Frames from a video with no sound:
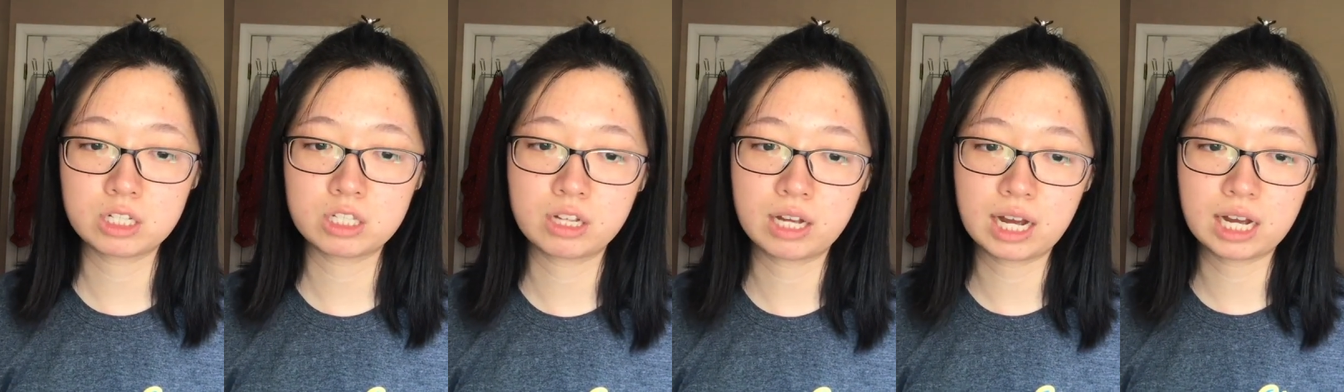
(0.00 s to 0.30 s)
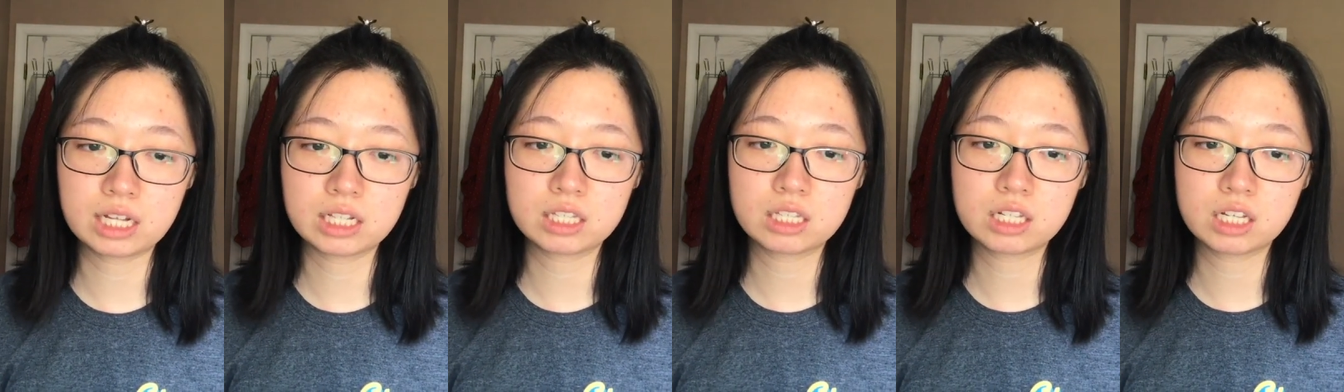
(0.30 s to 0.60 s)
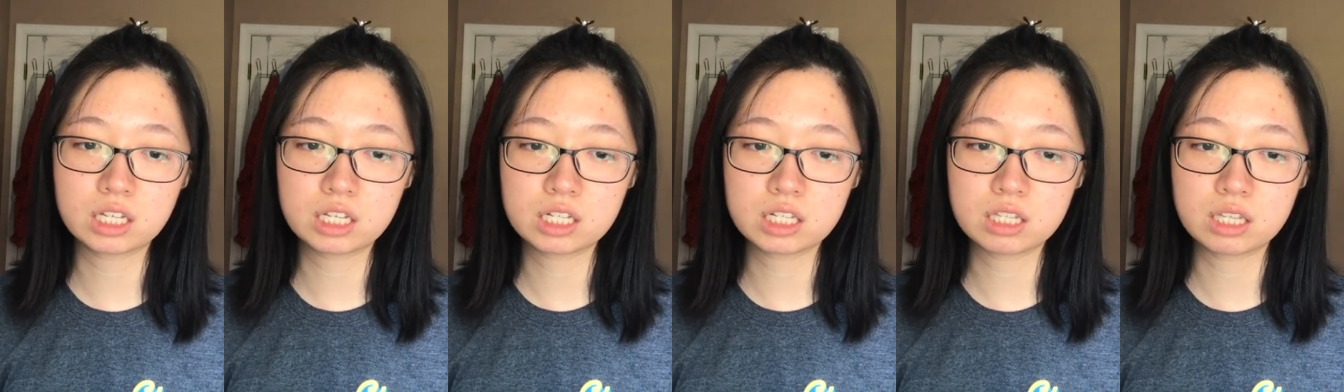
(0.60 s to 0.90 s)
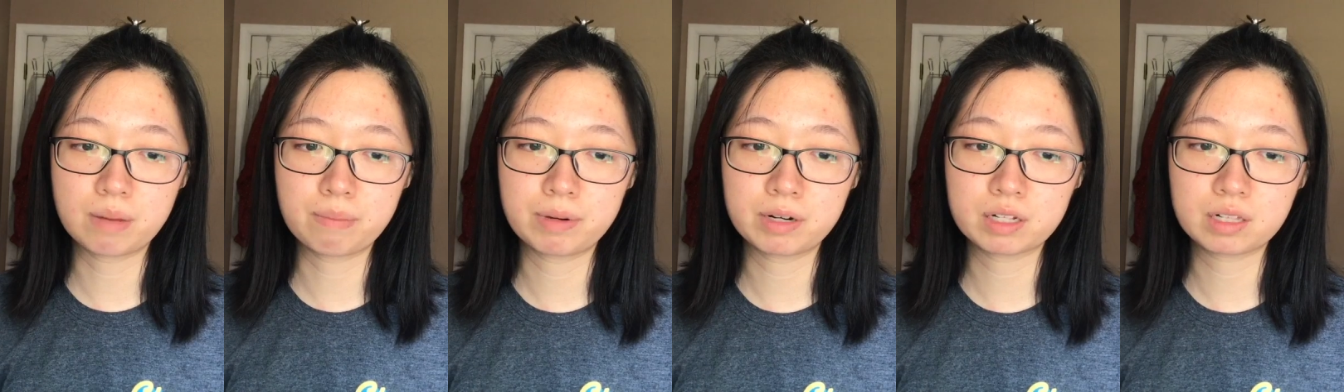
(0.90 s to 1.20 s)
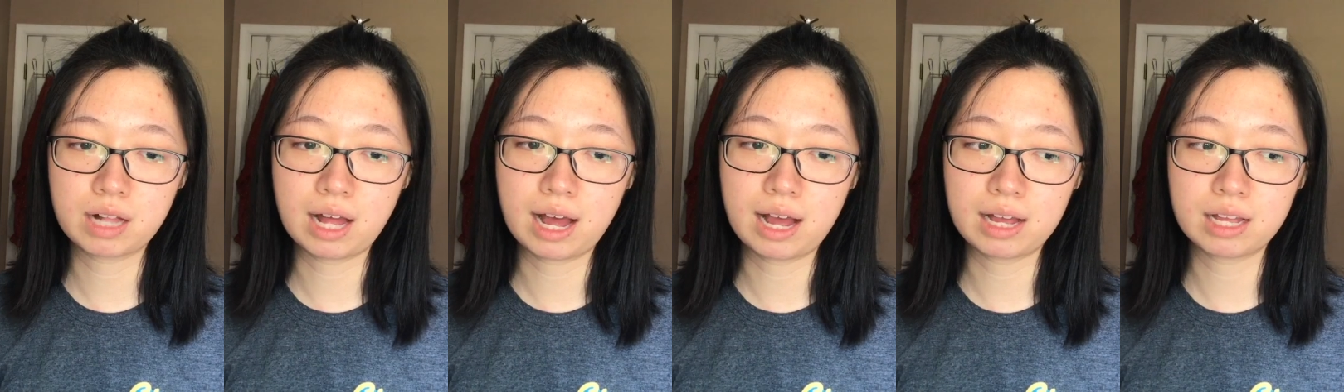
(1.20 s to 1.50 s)
So I took a summer
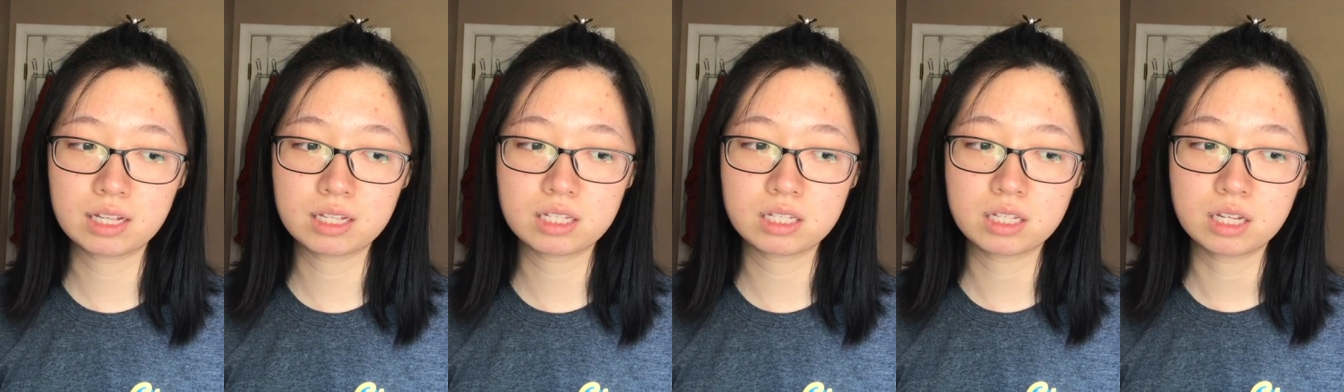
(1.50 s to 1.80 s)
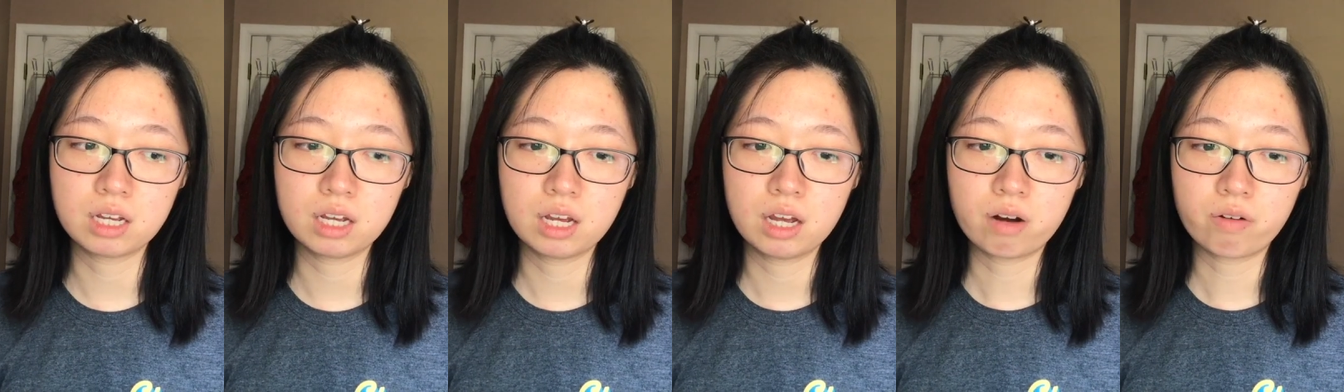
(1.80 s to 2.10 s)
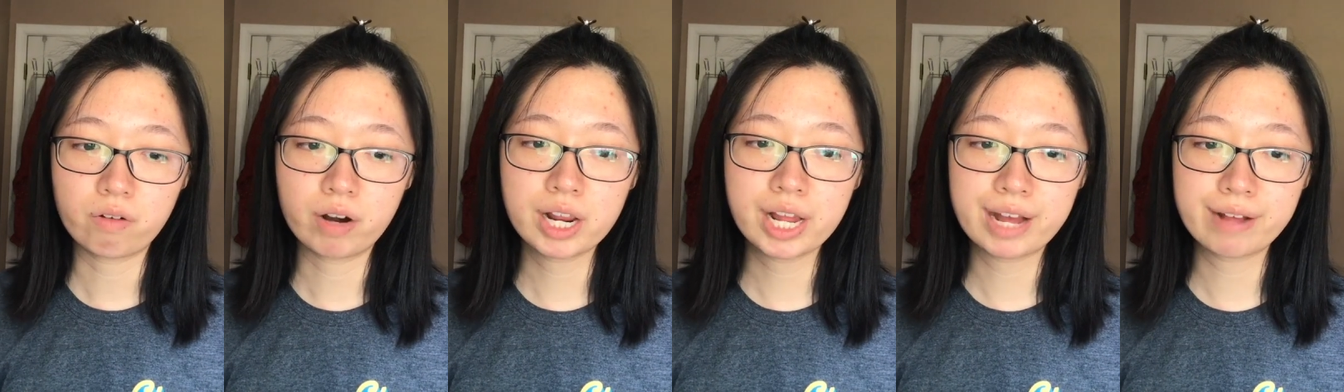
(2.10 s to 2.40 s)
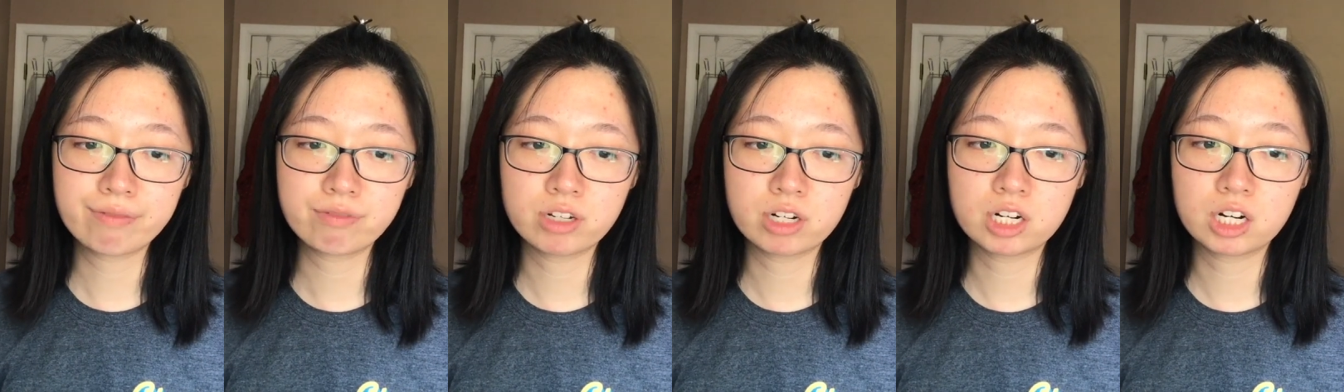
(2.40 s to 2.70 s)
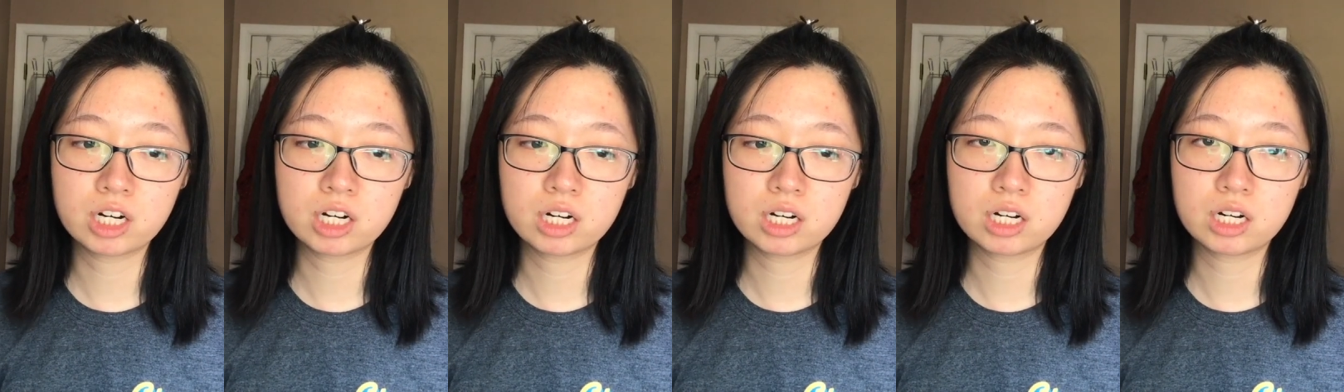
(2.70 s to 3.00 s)
class right
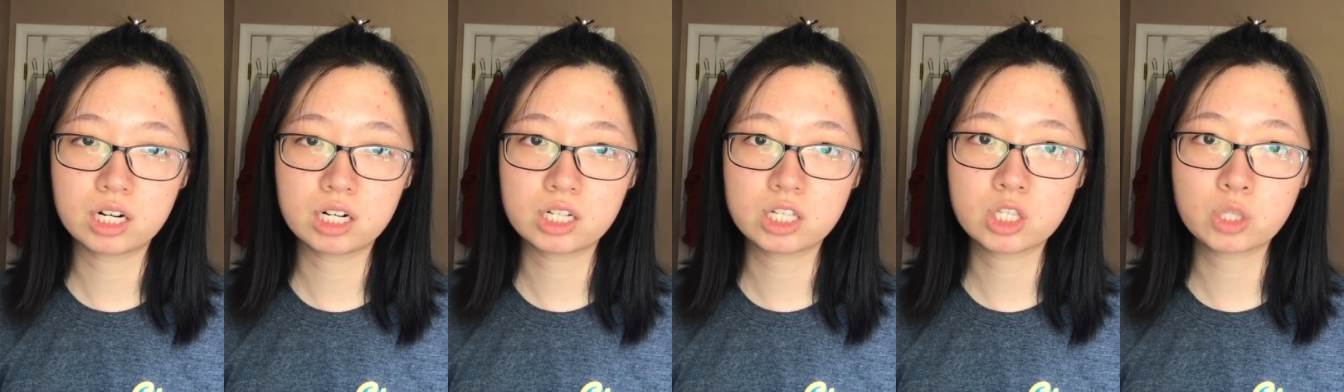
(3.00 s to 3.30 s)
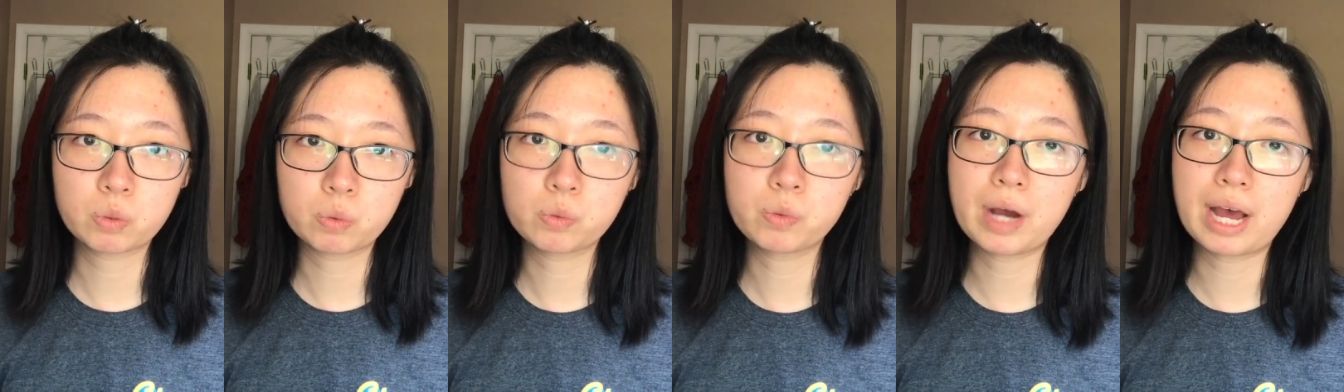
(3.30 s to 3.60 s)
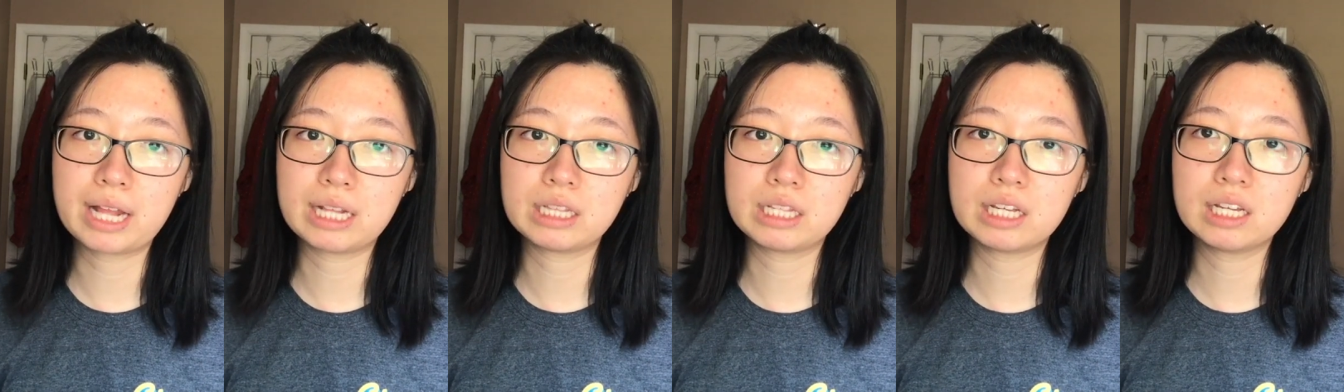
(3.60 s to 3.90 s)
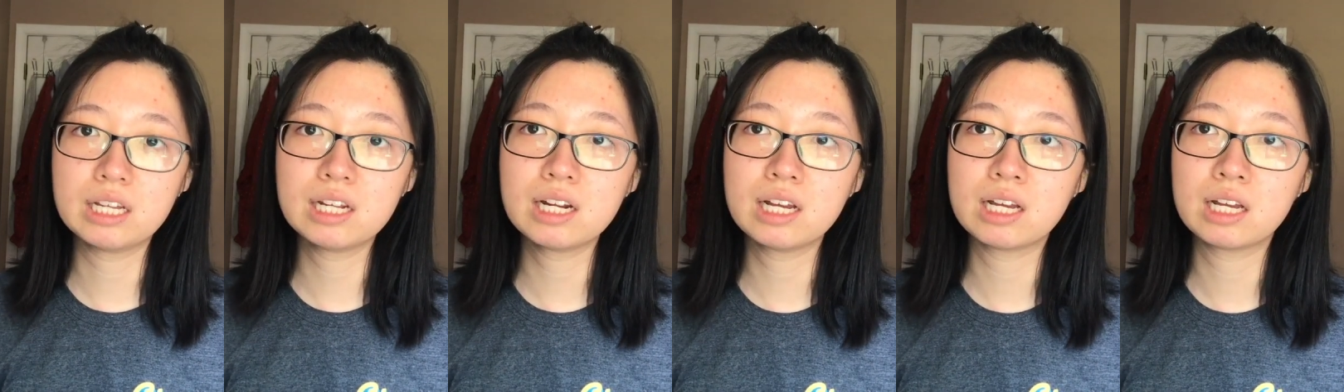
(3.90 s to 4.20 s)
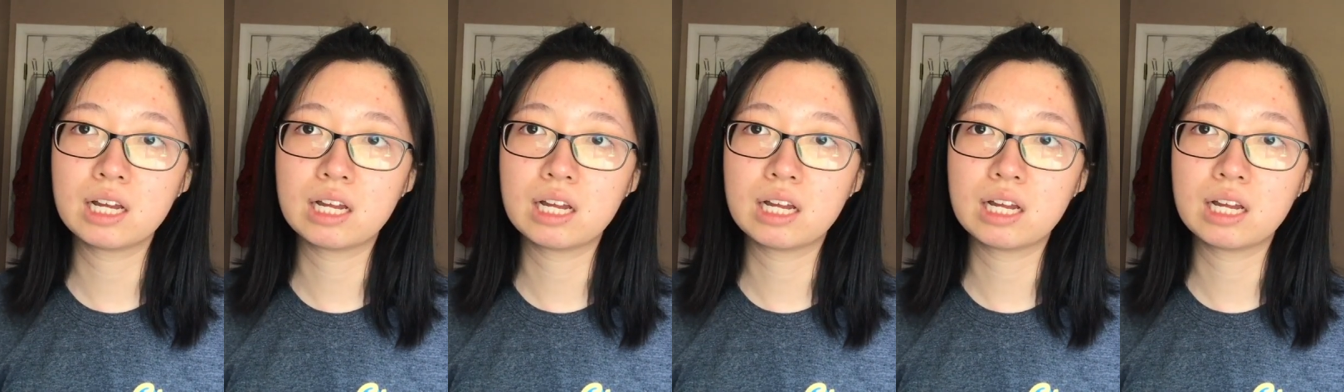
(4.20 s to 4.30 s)
after school ended,